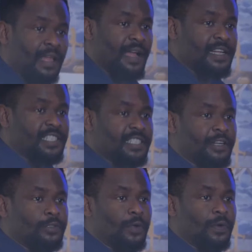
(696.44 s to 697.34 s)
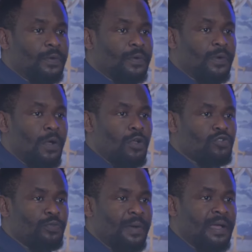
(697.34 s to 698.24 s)
Tiger generator.
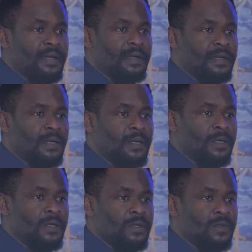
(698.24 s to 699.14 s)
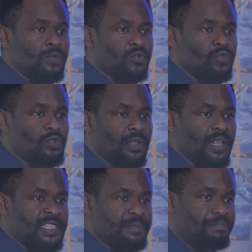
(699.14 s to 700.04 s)
Osuba.
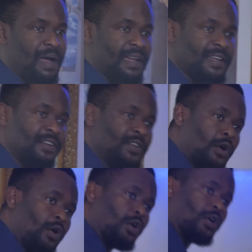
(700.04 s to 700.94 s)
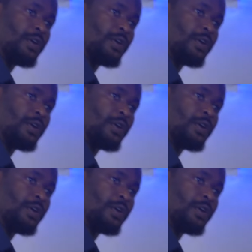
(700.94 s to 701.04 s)
Toothless barking dog.